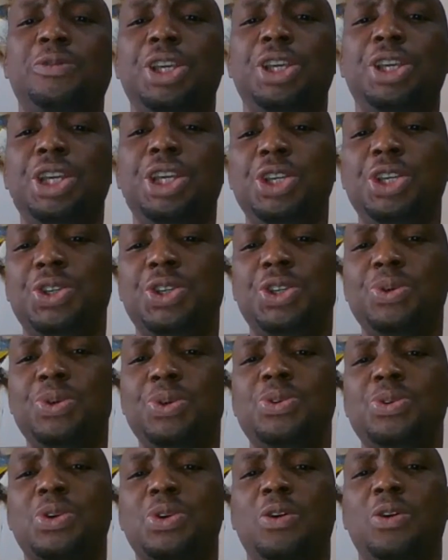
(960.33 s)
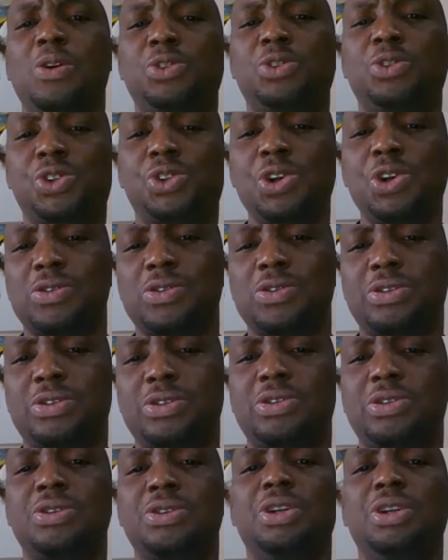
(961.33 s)
of the issues of
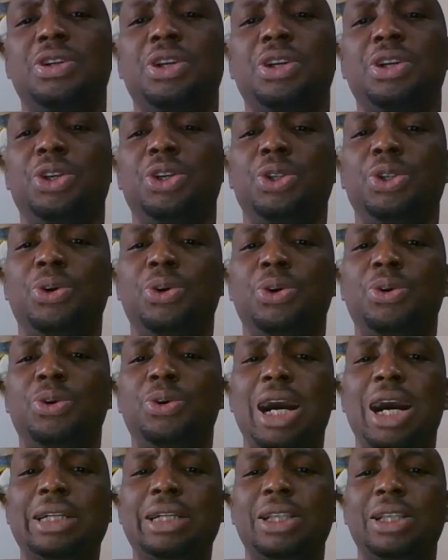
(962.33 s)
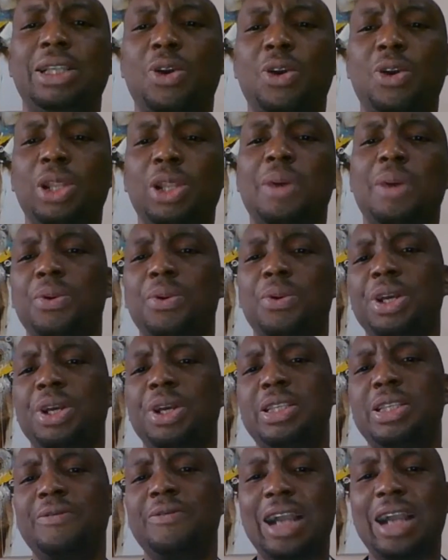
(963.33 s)
trust, you know, and the
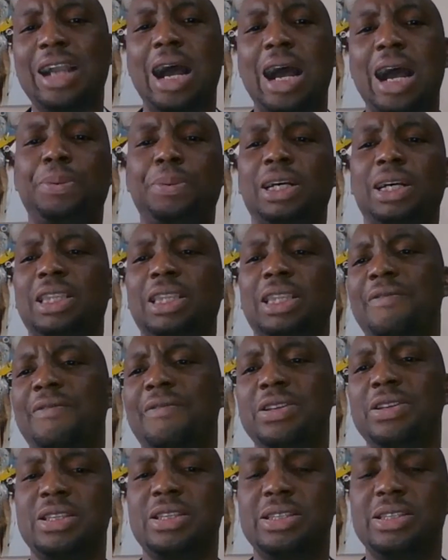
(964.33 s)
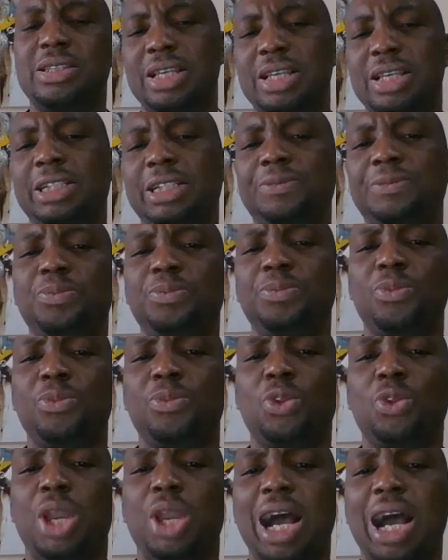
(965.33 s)
collaborative gap that have existed,
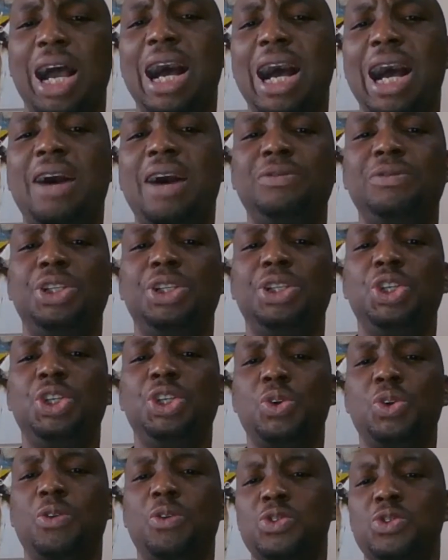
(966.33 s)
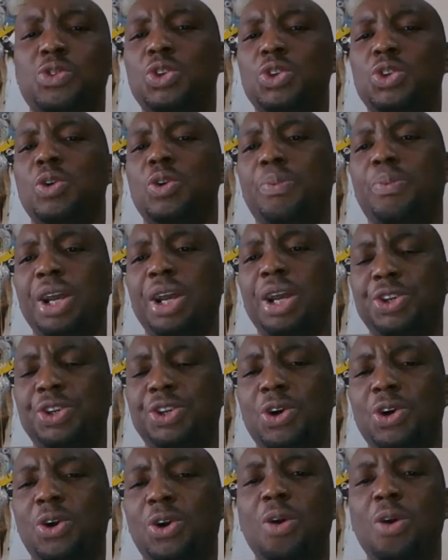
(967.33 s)
we have the issue of social
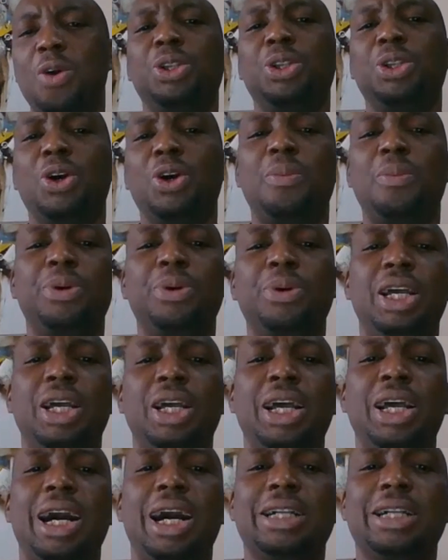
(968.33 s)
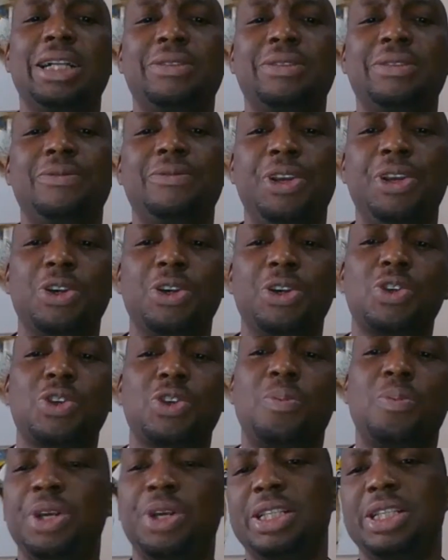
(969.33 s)
pressure coming up at
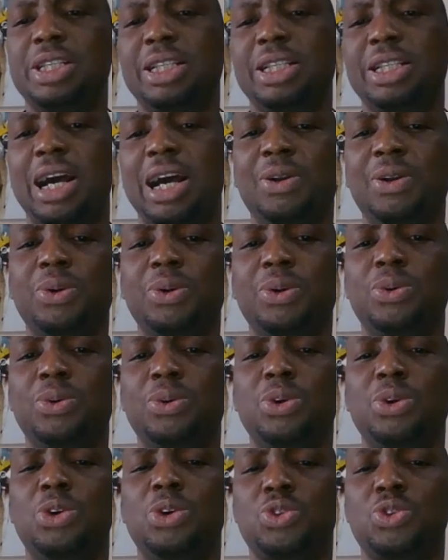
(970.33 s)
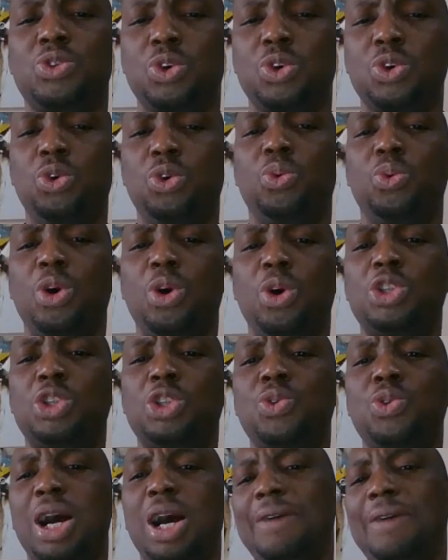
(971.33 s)
various operating angles. So
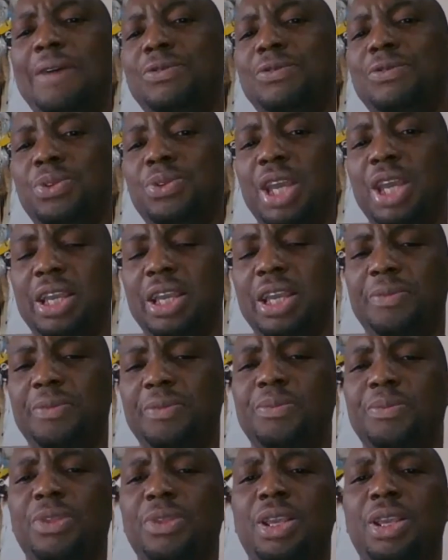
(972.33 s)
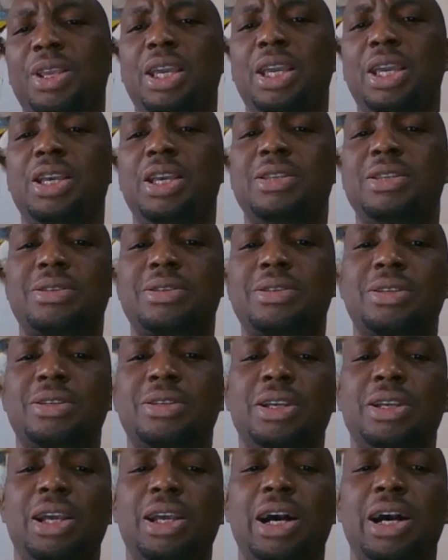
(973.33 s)
what you have today
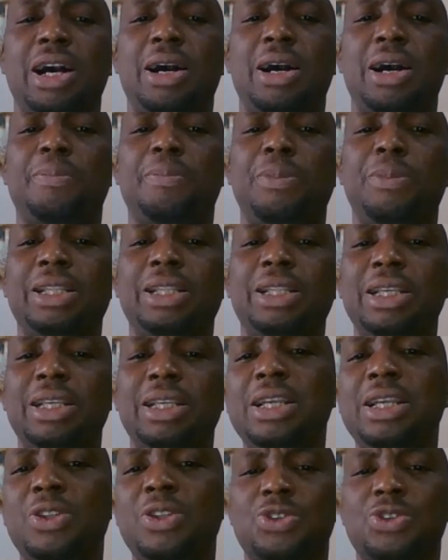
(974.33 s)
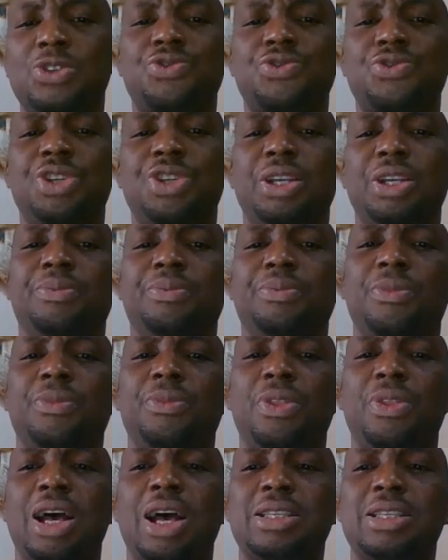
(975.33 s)
is an industry
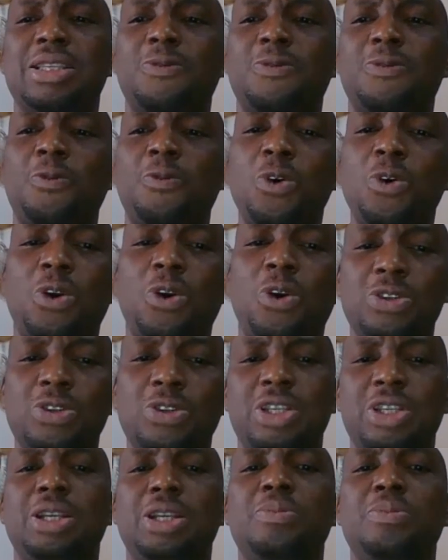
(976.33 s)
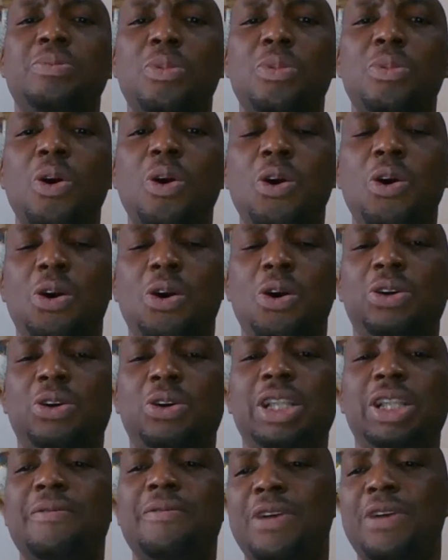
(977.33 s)
that is focusing more
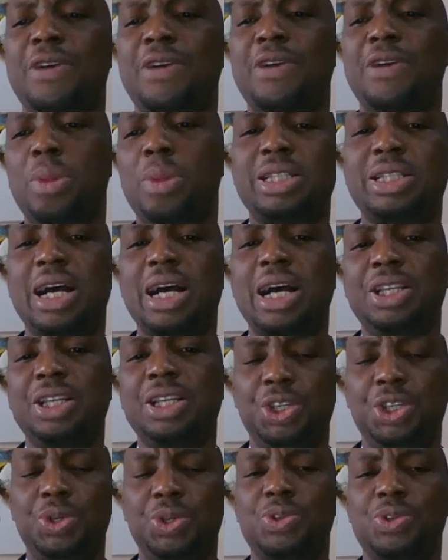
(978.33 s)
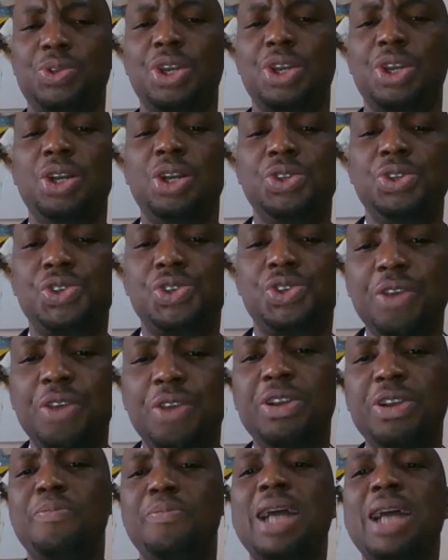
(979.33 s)
on environmental issues,
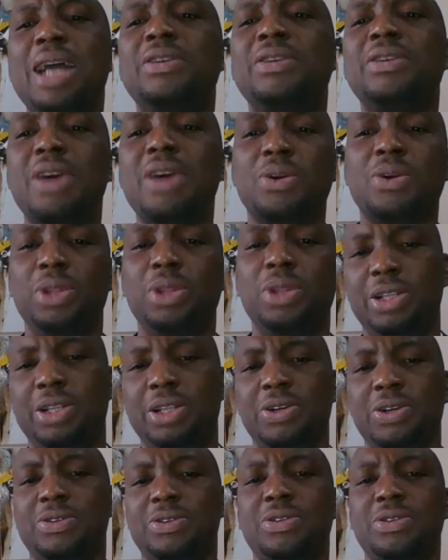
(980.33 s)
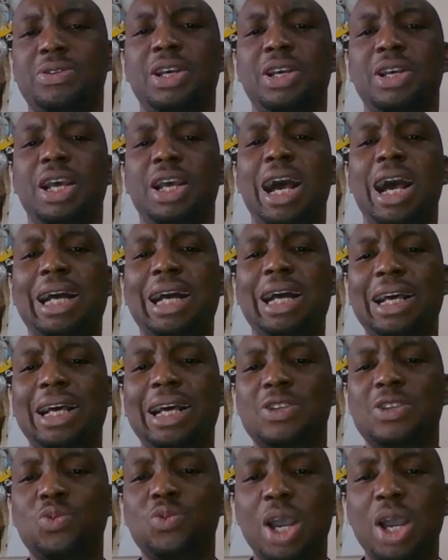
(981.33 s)
driven by the regulators.
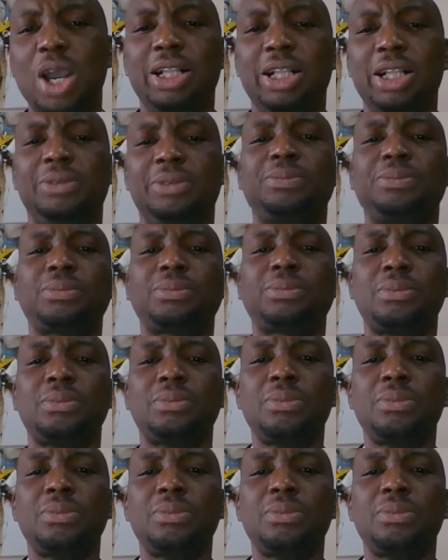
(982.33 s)
And as well,